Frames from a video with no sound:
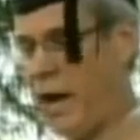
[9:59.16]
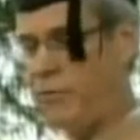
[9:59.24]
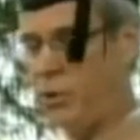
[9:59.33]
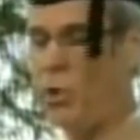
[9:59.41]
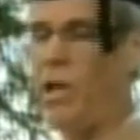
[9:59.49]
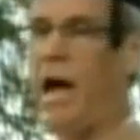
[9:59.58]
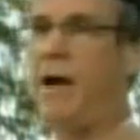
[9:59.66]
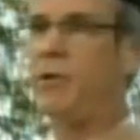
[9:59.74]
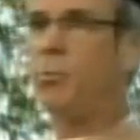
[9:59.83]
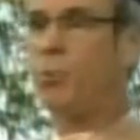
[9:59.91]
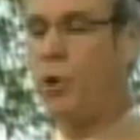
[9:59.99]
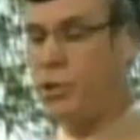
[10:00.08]
have to rely on
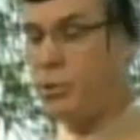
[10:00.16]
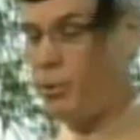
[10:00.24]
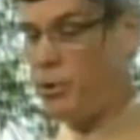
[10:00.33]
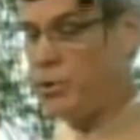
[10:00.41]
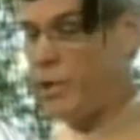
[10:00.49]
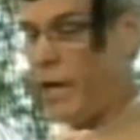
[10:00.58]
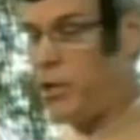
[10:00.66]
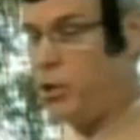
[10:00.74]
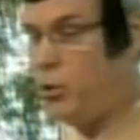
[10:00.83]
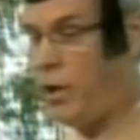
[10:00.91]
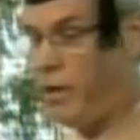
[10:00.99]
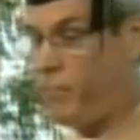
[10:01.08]
the principles that
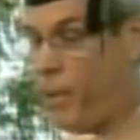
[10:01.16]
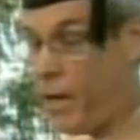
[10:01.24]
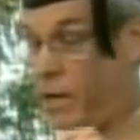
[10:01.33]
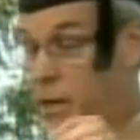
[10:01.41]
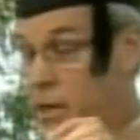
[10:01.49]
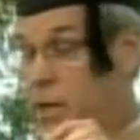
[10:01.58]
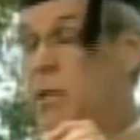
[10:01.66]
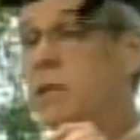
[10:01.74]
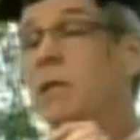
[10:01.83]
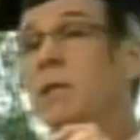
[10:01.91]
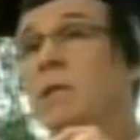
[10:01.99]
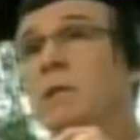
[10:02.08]
you have been
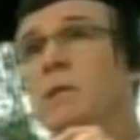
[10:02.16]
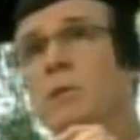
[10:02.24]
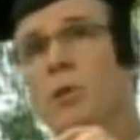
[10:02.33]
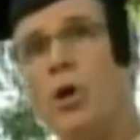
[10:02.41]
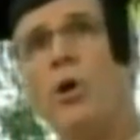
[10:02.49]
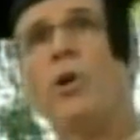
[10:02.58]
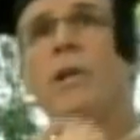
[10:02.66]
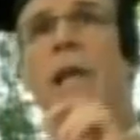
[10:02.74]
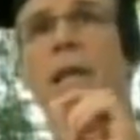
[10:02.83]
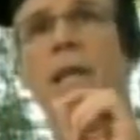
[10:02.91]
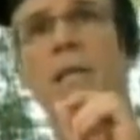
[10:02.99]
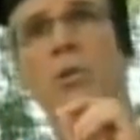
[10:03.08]
learned
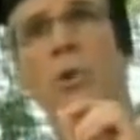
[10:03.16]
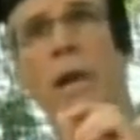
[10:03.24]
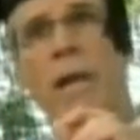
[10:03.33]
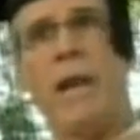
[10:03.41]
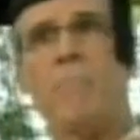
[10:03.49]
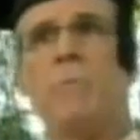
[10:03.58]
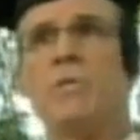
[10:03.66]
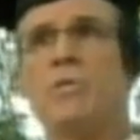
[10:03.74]
and have been